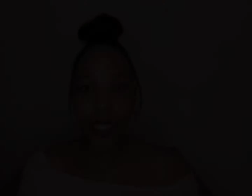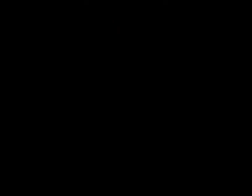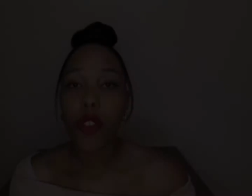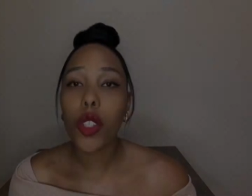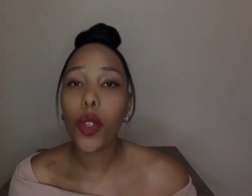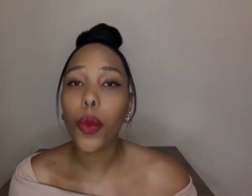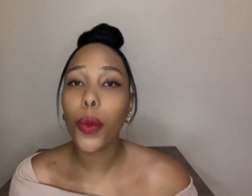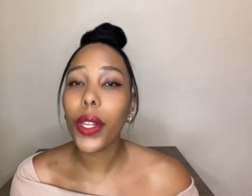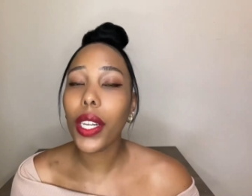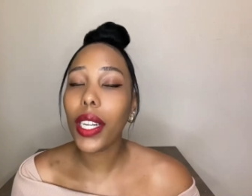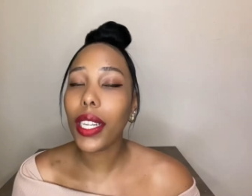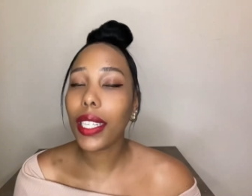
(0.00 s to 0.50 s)
So
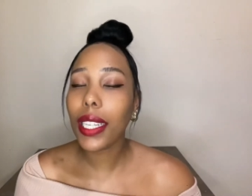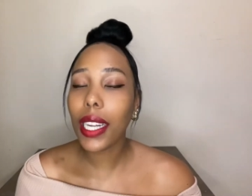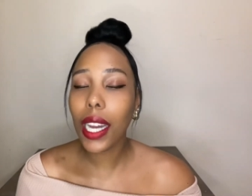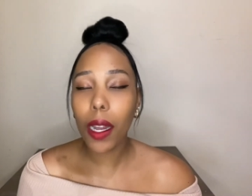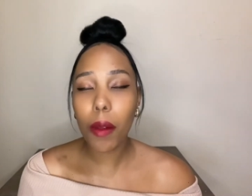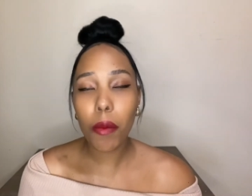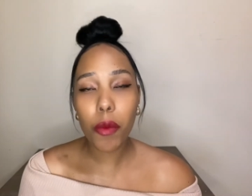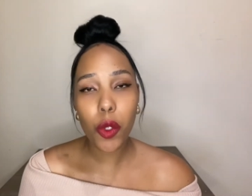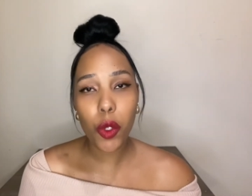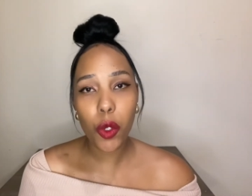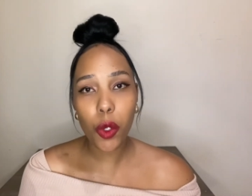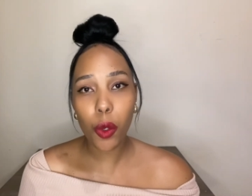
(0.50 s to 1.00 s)
when it
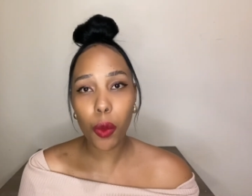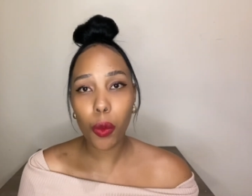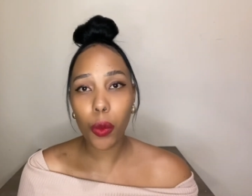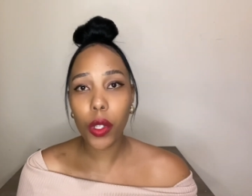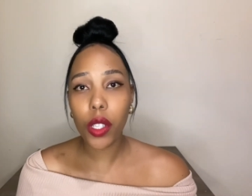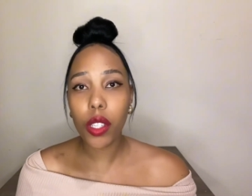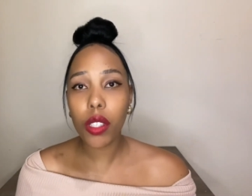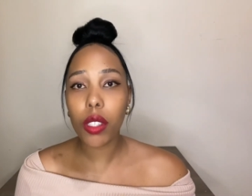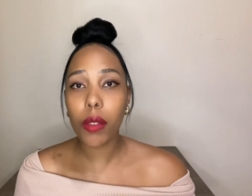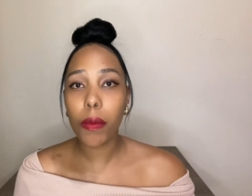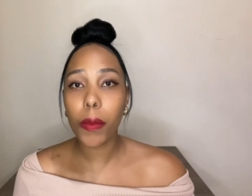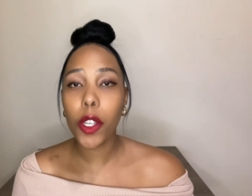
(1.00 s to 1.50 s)
comes to
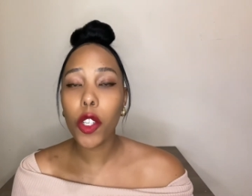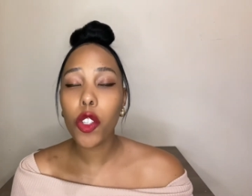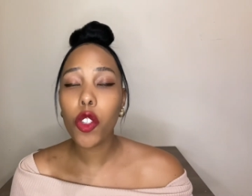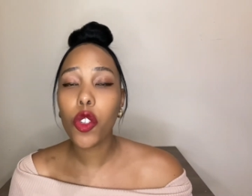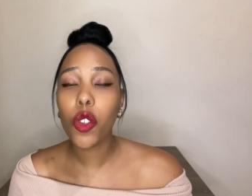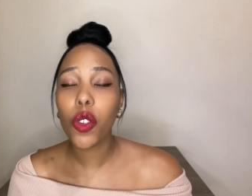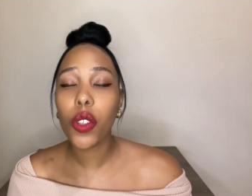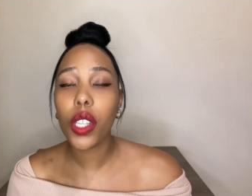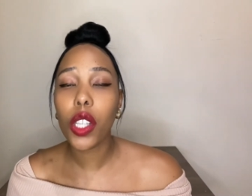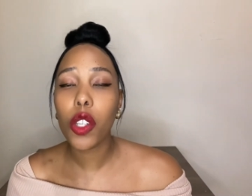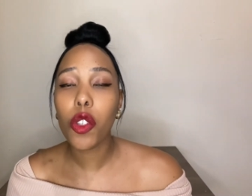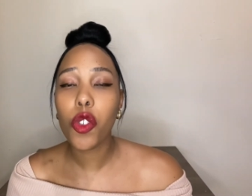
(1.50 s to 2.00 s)
wills, make sure
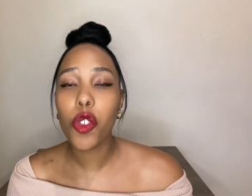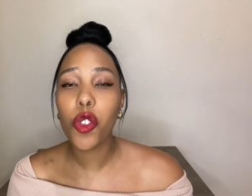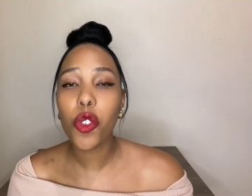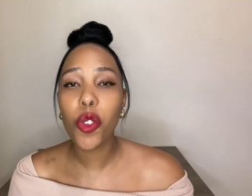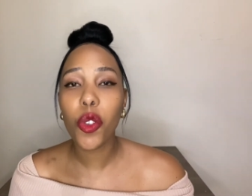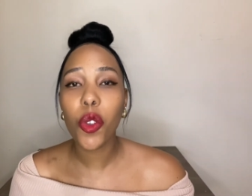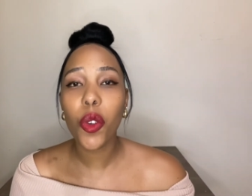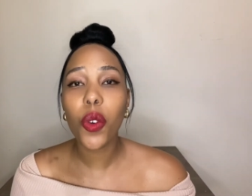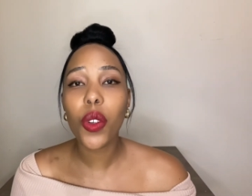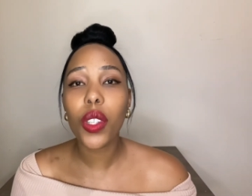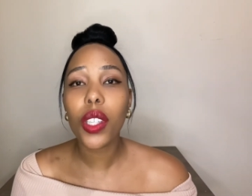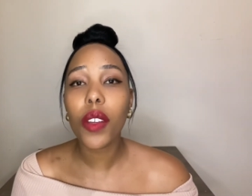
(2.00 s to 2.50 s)
that you
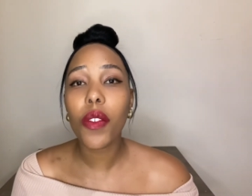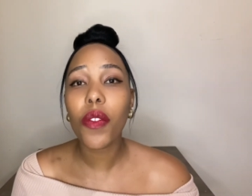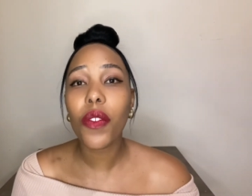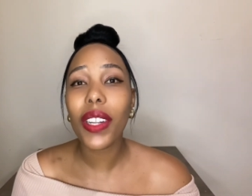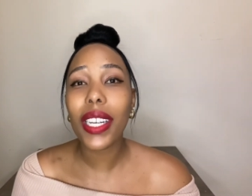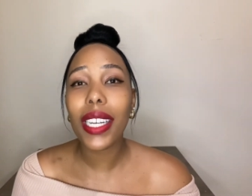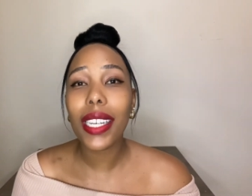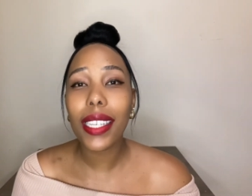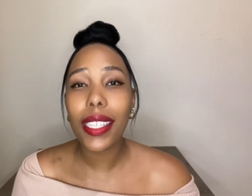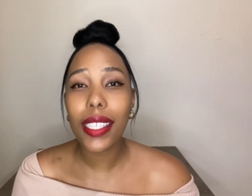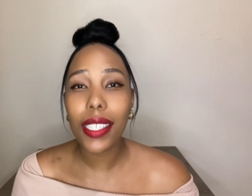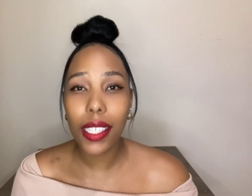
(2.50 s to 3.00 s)
know the
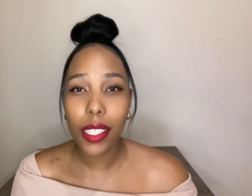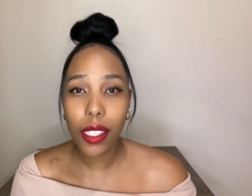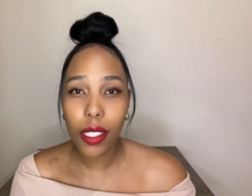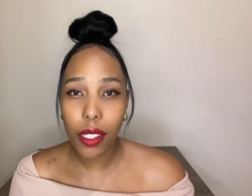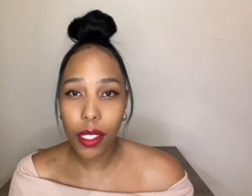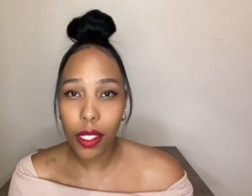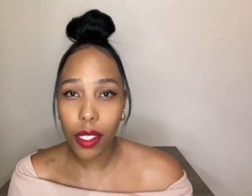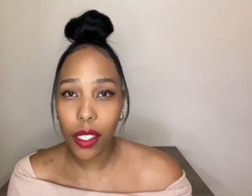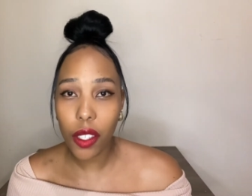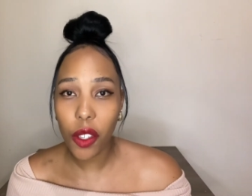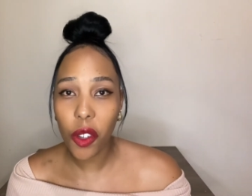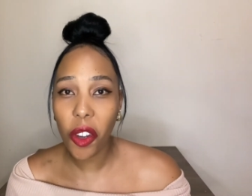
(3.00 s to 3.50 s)

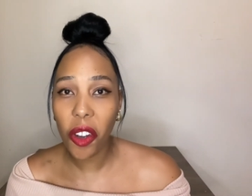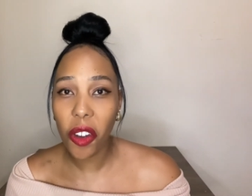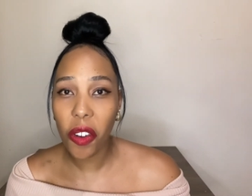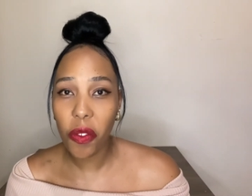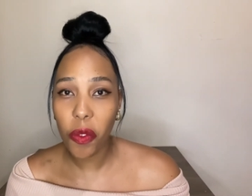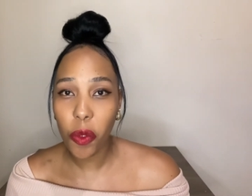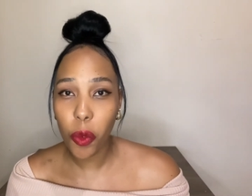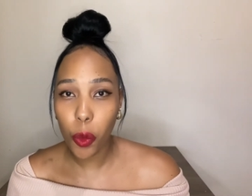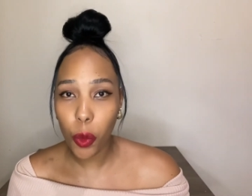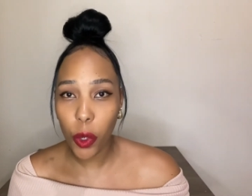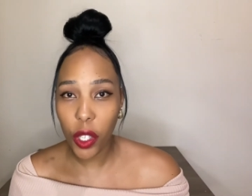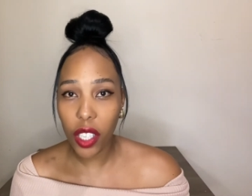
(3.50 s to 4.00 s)
validity of
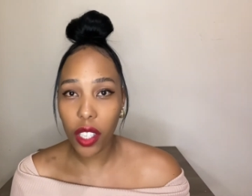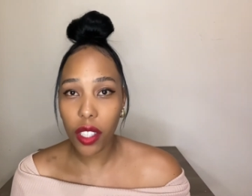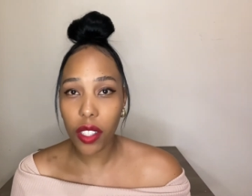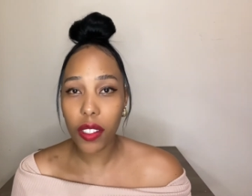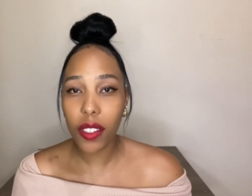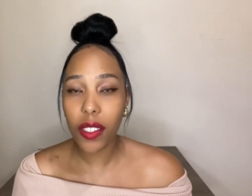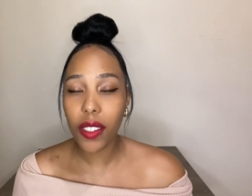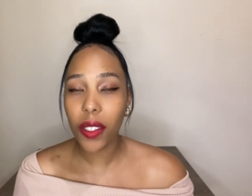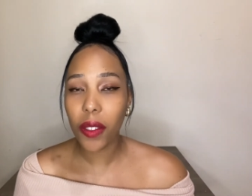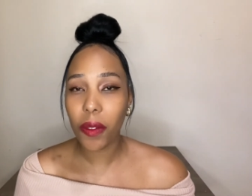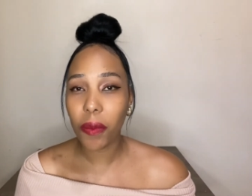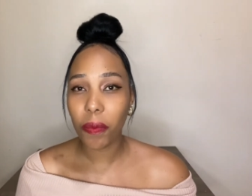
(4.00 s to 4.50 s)
wills.